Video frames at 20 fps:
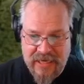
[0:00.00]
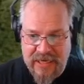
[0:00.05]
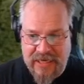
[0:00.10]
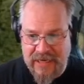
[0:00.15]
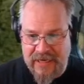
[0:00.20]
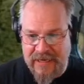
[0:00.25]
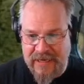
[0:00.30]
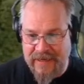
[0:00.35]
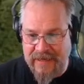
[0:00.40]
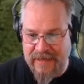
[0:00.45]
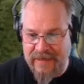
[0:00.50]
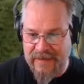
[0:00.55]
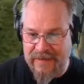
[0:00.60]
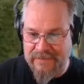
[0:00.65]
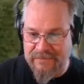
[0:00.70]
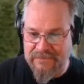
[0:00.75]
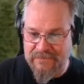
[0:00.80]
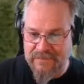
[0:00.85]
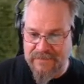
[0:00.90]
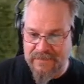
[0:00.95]

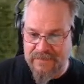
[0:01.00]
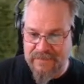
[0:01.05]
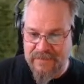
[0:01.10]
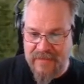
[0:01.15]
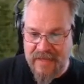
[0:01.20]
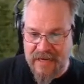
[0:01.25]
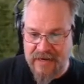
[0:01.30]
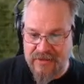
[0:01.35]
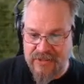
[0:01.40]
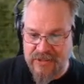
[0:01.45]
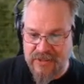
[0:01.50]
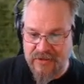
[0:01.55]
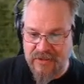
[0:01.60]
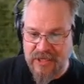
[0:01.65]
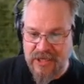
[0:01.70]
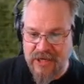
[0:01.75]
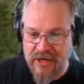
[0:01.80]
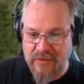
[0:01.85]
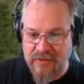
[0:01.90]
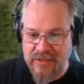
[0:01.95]
they are
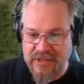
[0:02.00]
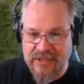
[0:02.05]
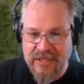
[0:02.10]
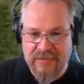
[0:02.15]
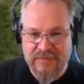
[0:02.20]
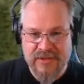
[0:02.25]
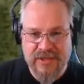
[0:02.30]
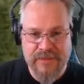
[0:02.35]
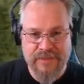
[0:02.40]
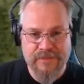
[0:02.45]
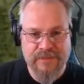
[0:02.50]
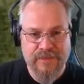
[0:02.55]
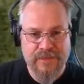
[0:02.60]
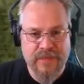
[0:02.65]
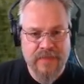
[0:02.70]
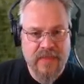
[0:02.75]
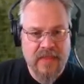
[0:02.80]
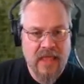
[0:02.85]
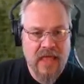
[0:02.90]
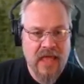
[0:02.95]
certainly no exception.
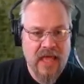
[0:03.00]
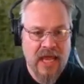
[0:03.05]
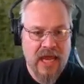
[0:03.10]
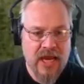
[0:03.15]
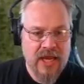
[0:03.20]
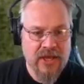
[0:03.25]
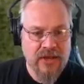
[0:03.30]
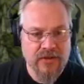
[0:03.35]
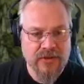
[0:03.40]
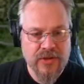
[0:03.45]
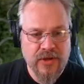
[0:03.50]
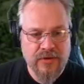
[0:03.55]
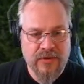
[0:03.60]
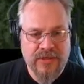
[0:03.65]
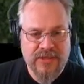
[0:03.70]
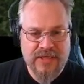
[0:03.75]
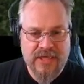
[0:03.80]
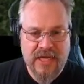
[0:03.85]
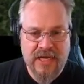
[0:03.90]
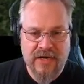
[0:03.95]
You'll
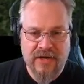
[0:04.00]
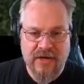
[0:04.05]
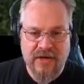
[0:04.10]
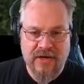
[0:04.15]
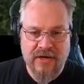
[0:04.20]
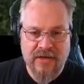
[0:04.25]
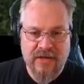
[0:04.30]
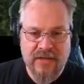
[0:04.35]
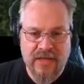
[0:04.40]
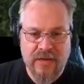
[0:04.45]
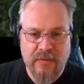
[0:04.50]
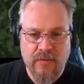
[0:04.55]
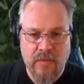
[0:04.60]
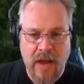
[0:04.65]
notice here that,